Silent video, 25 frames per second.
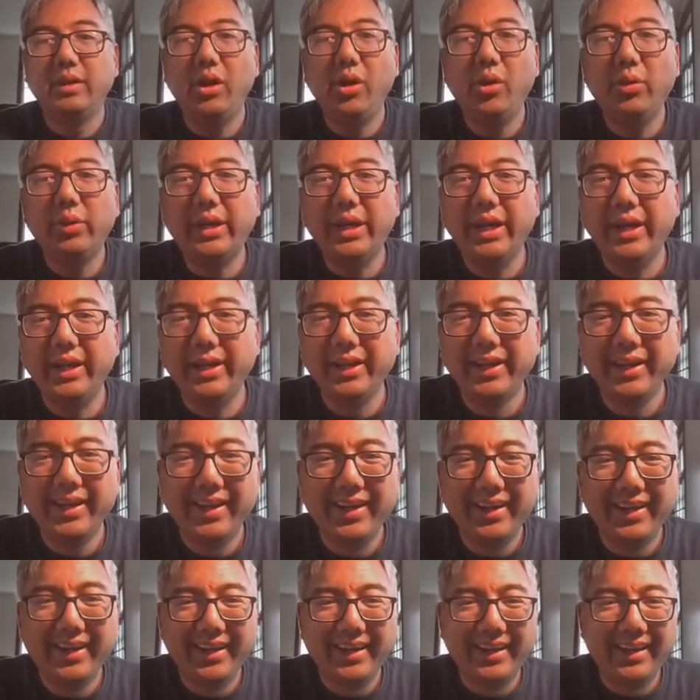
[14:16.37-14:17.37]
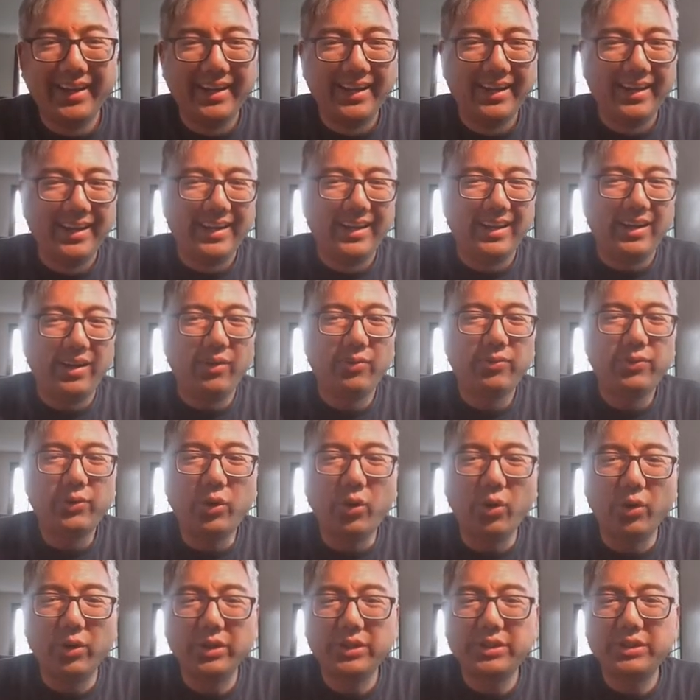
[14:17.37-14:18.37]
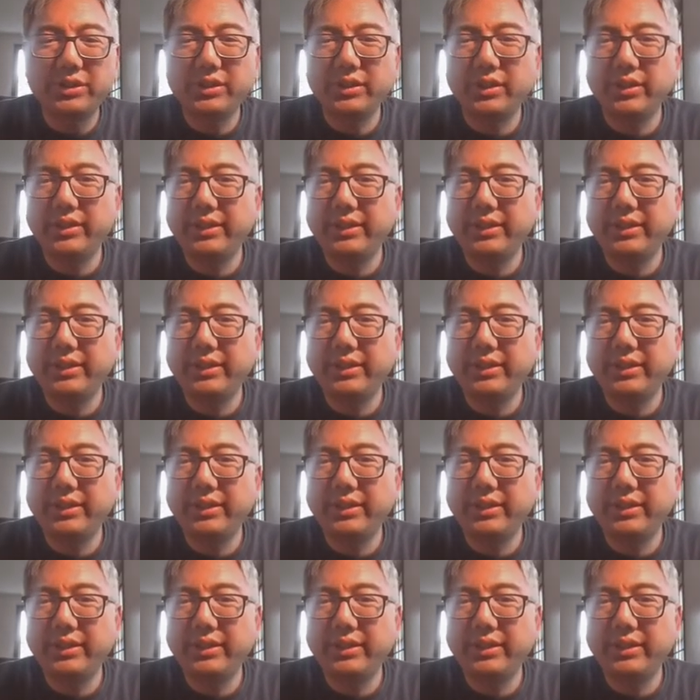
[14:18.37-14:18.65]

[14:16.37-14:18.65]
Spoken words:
Okay, of course,